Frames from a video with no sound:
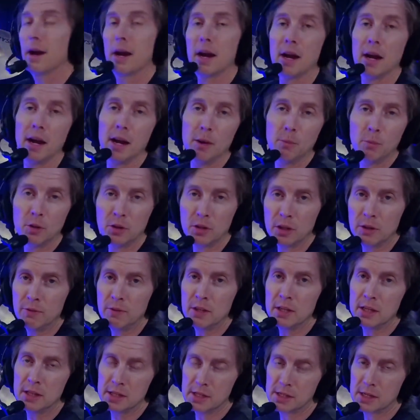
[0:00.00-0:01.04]
And we'll
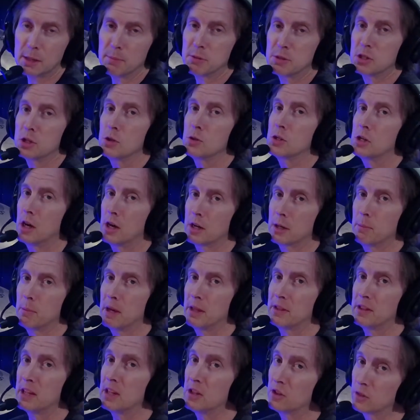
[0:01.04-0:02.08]
even in this episode talk
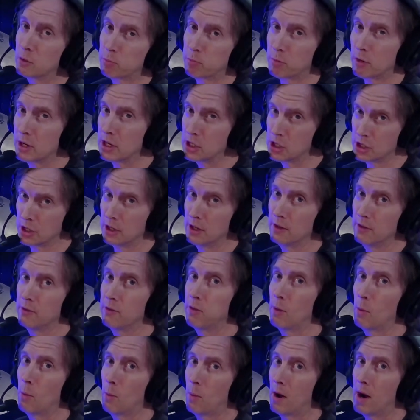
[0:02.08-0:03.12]
about the inspiration of
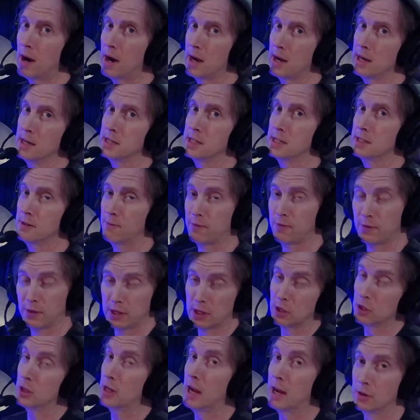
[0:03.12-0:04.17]
why I
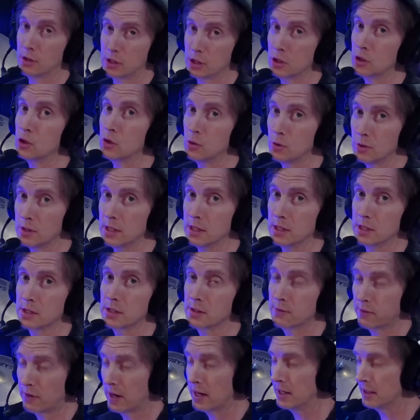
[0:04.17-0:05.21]
figured out to do this
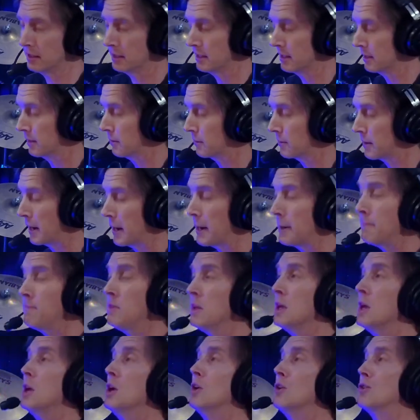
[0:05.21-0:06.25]
finally, okay?
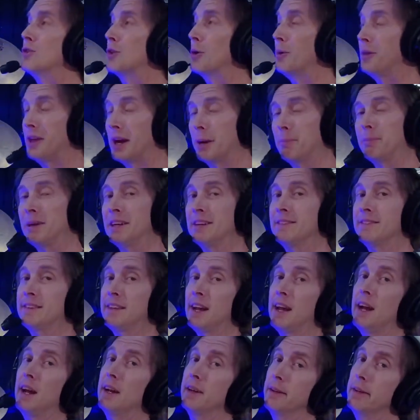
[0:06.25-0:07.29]
So with that being
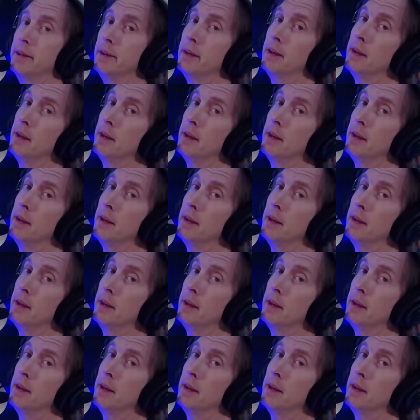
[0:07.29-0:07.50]
said,